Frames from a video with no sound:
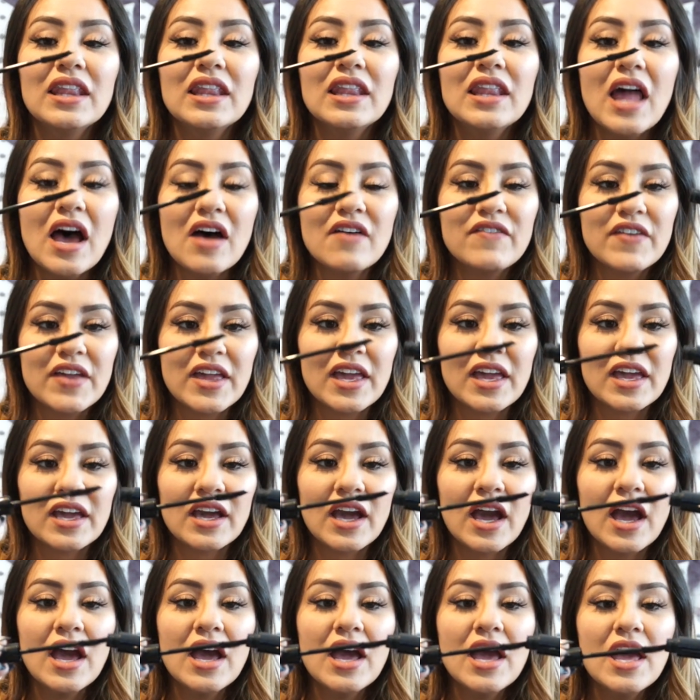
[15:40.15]

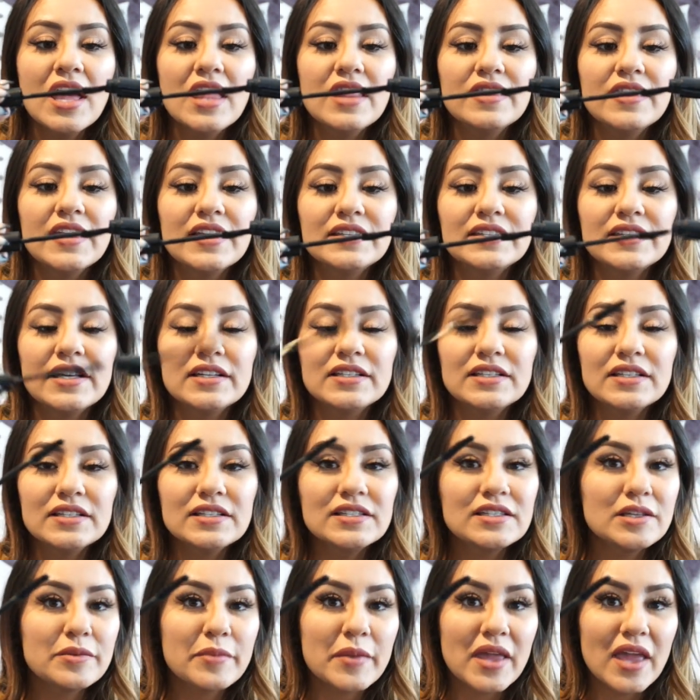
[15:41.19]
loving. They sent
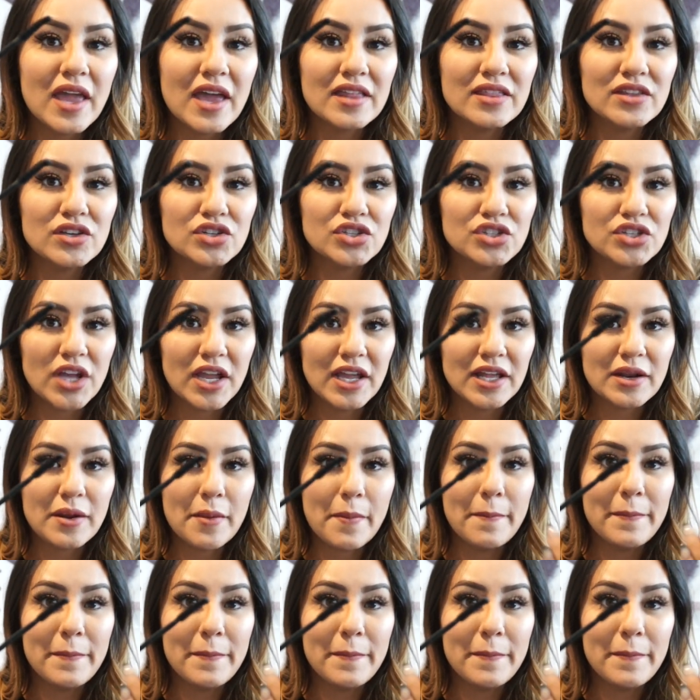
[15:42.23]
this to me in the shade